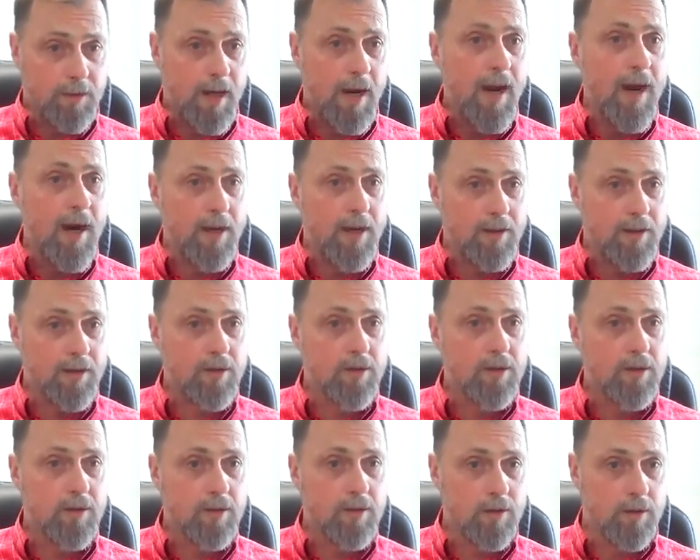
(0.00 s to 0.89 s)
tasks
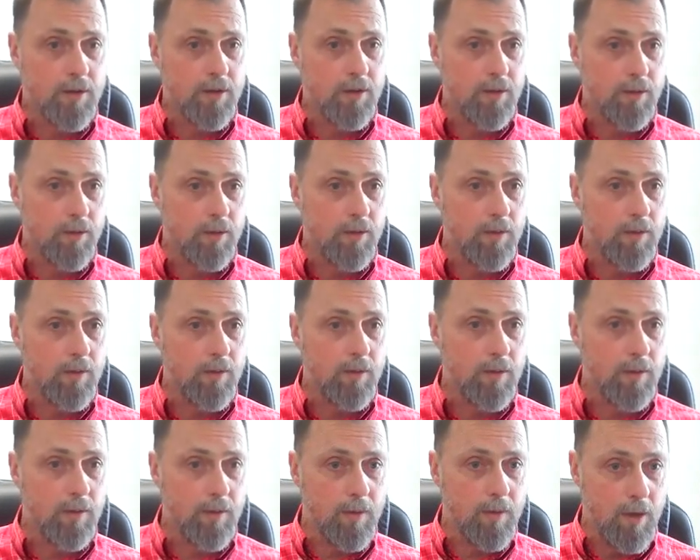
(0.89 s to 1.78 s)
to
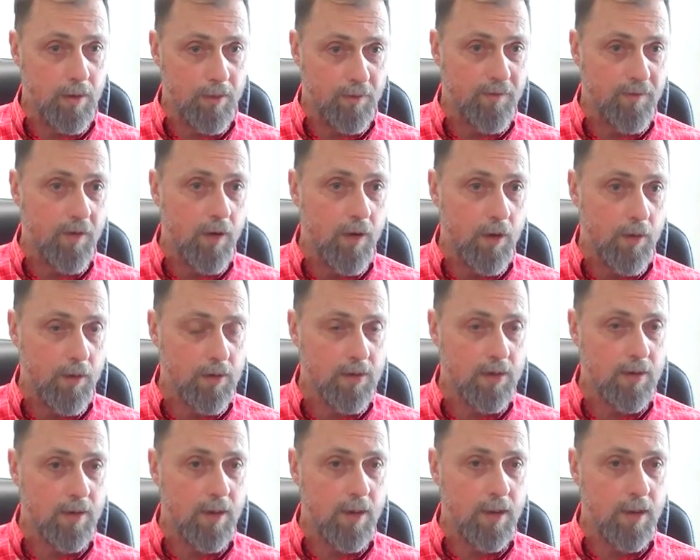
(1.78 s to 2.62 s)
other folks.